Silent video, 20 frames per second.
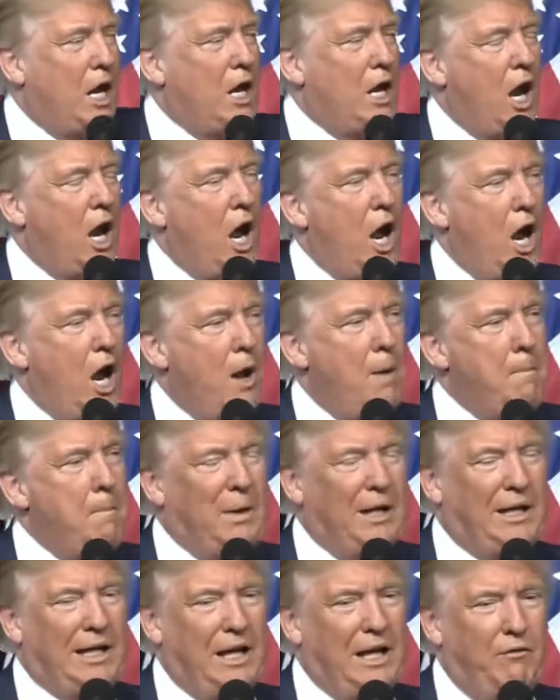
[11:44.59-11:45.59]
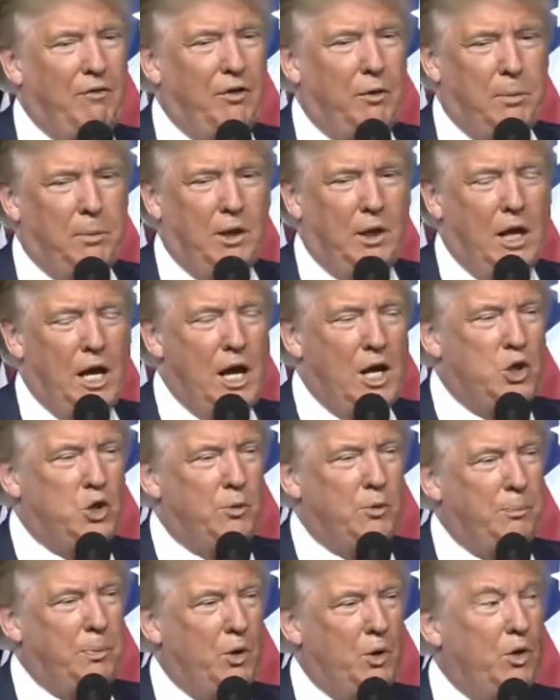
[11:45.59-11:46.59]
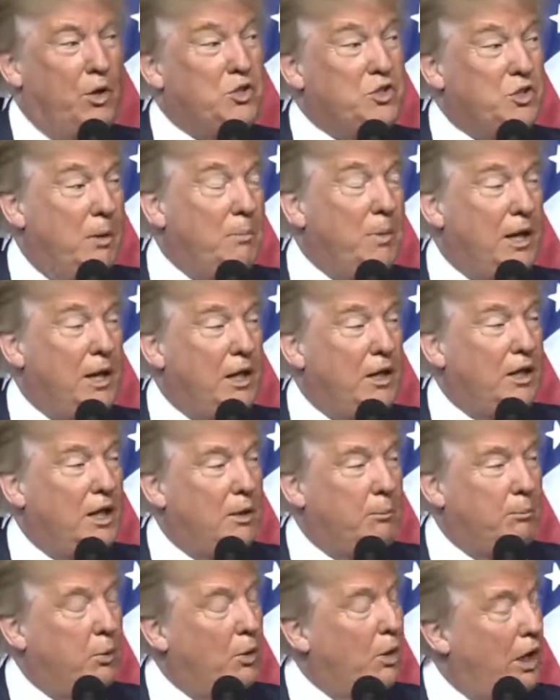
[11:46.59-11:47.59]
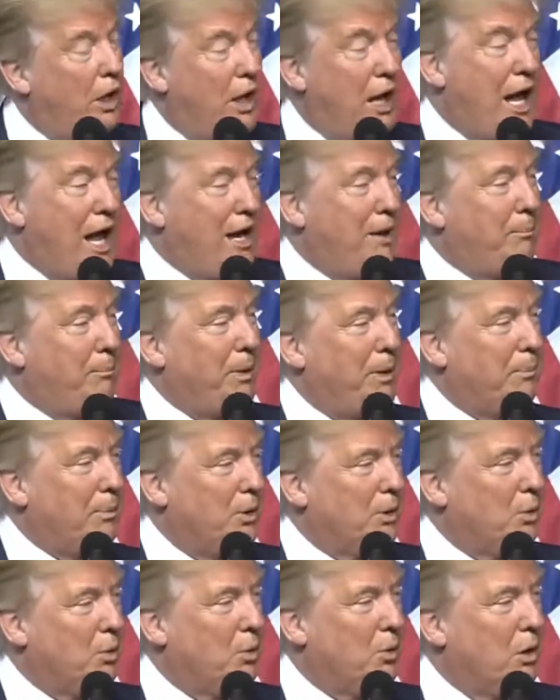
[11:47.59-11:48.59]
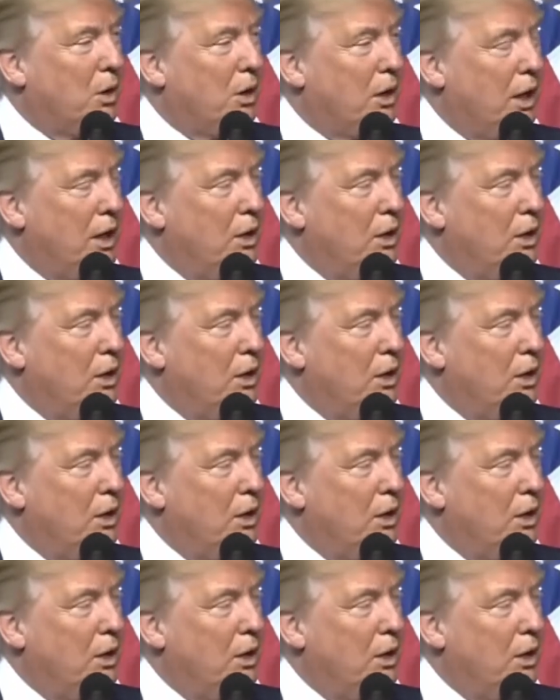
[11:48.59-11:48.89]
an unbelievable entrepreneur, and somebody that put a lot of people to work.